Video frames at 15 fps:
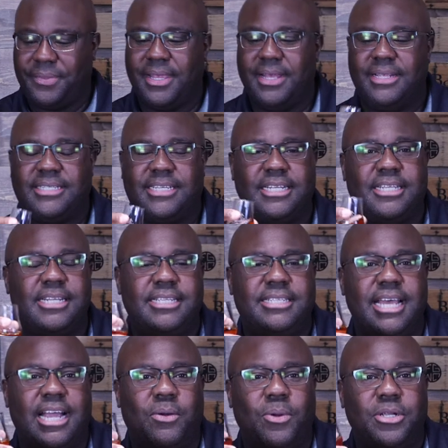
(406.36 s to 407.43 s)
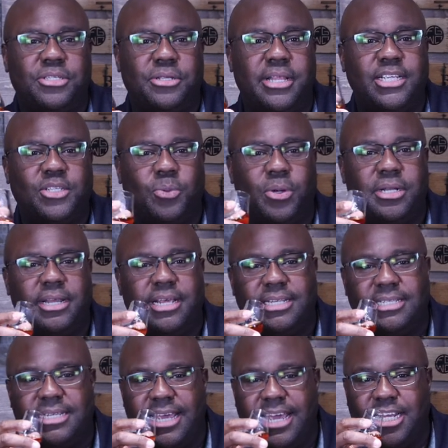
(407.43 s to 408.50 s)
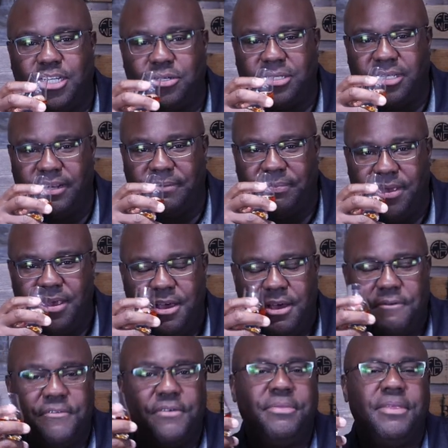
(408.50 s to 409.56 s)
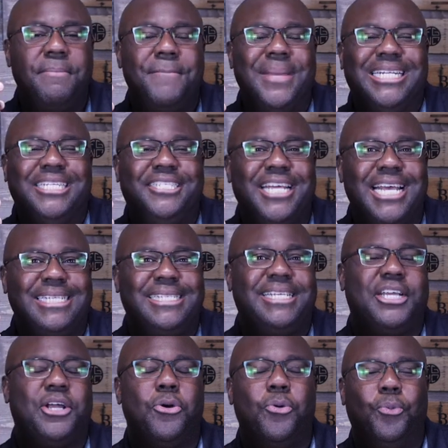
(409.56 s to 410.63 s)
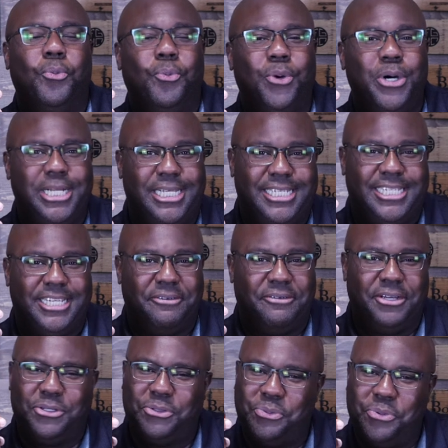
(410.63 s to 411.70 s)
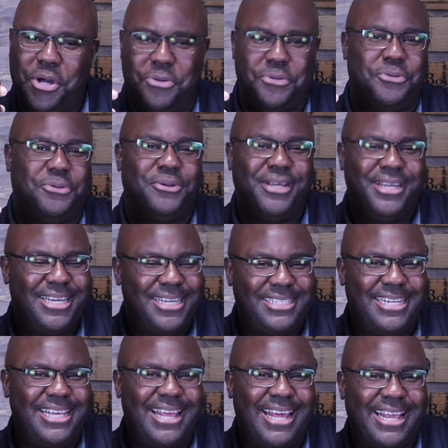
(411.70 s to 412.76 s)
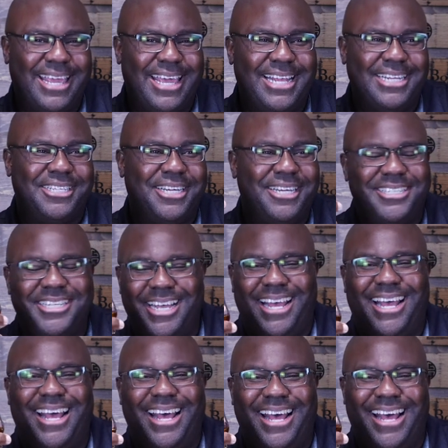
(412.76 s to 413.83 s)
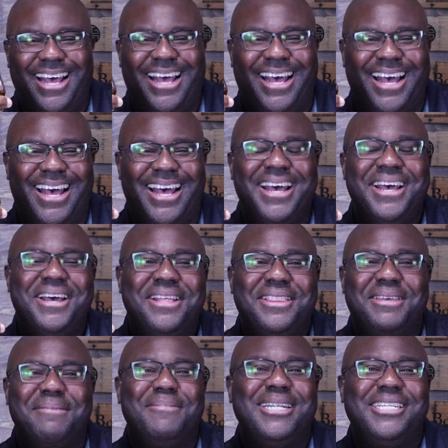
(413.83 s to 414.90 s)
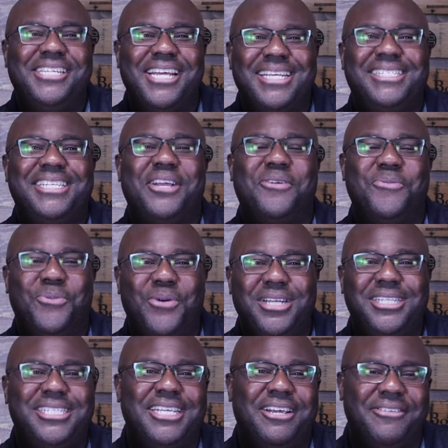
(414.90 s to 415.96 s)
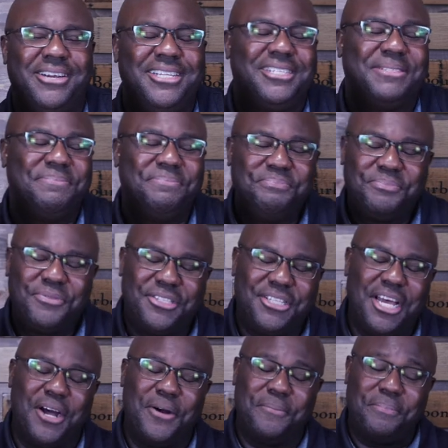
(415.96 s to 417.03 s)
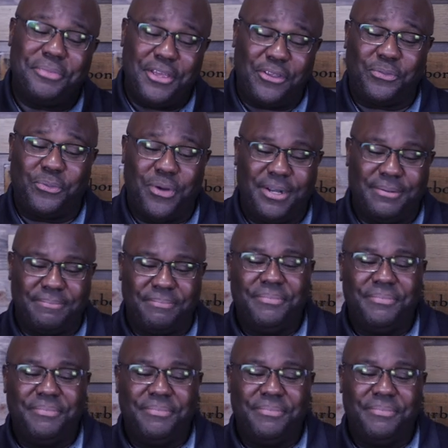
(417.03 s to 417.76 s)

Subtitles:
Let's get to the second one. So this one is interesting. From the Majestic Wood Series. Woo! Say that again, Judge. The Majestic Wood Series. So this one,